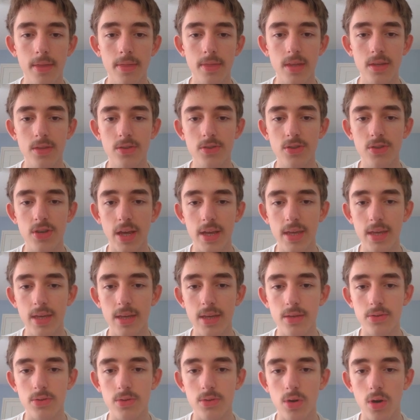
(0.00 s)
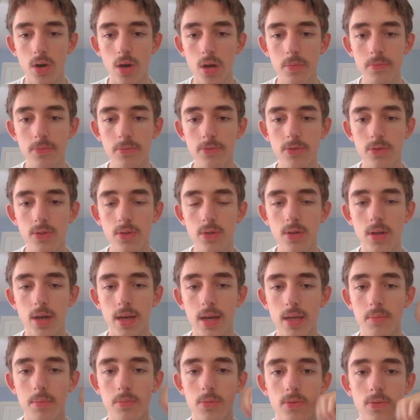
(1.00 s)
This check here is not harmful. I
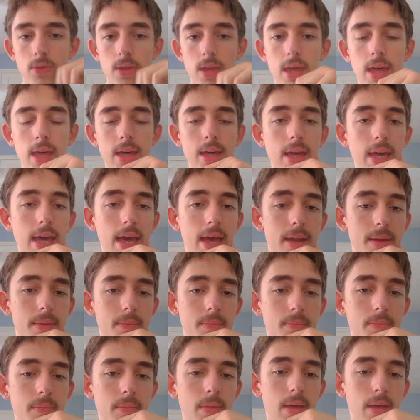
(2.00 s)
can move the king again,